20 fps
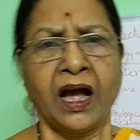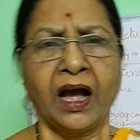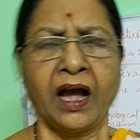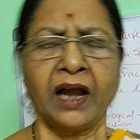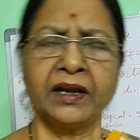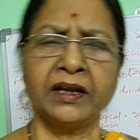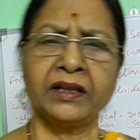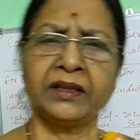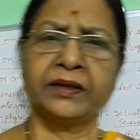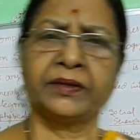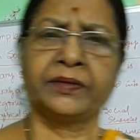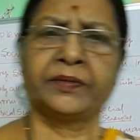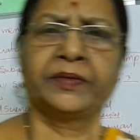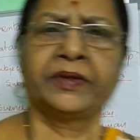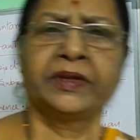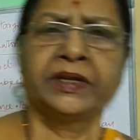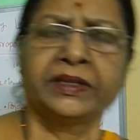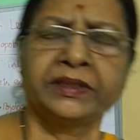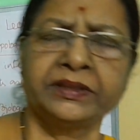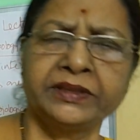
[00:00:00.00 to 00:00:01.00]
And
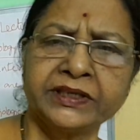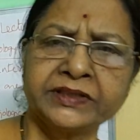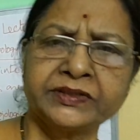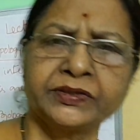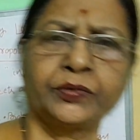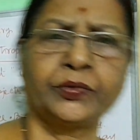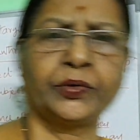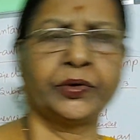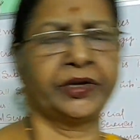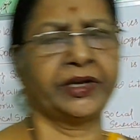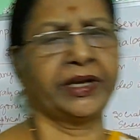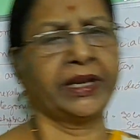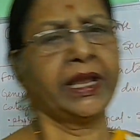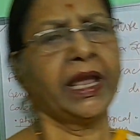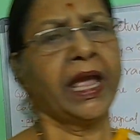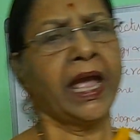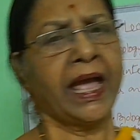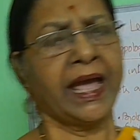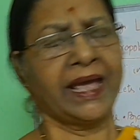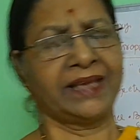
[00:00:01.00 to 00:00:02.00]
this Gorre
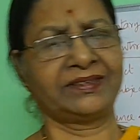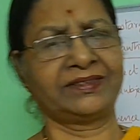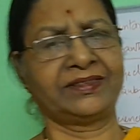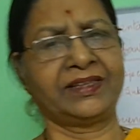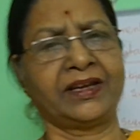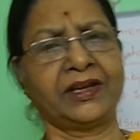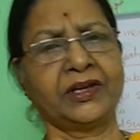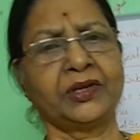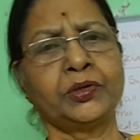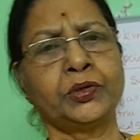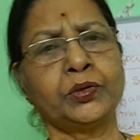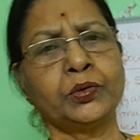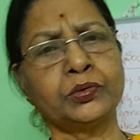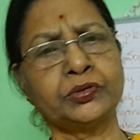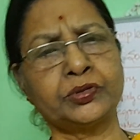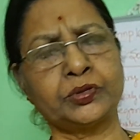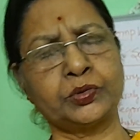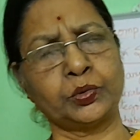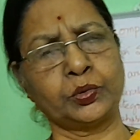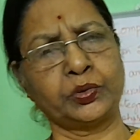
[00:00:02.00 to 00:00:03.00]
has the 2
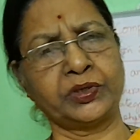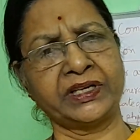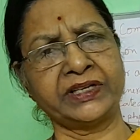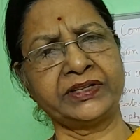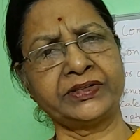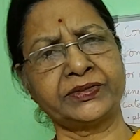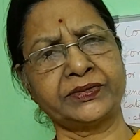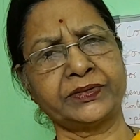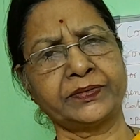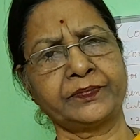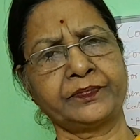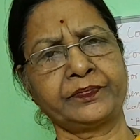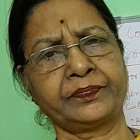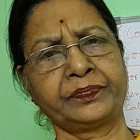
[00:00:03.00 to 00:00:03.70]
students,